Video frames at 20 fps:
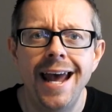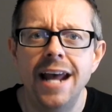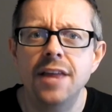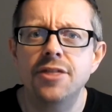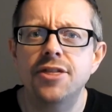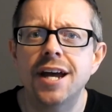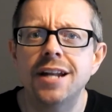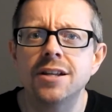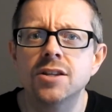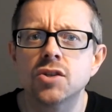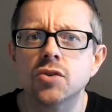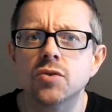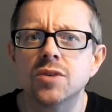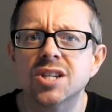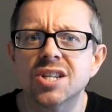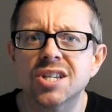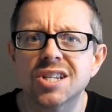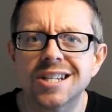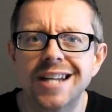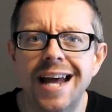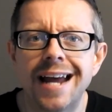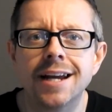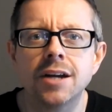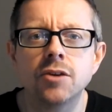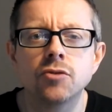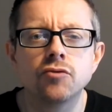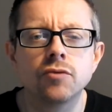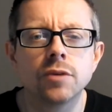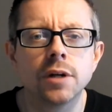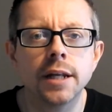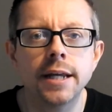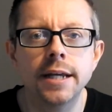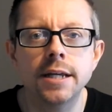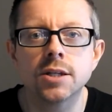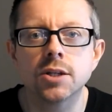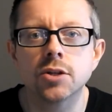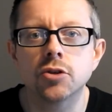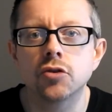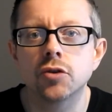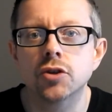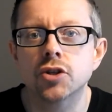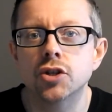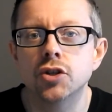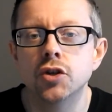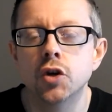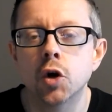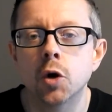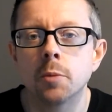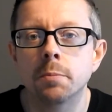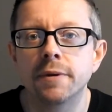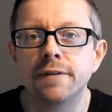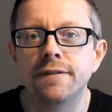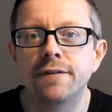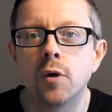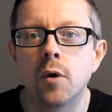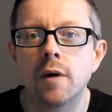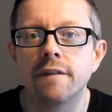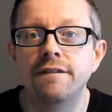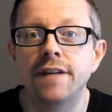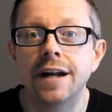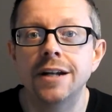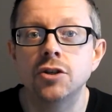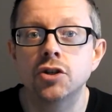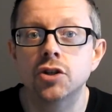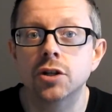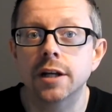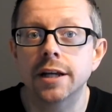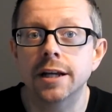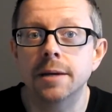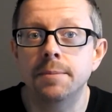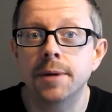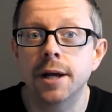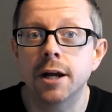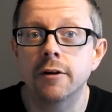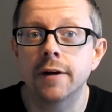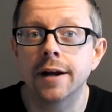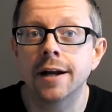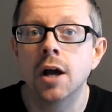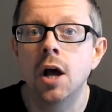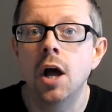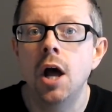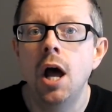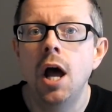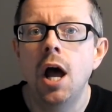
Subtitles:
It then saw a staggered release across Europe before eventually appearing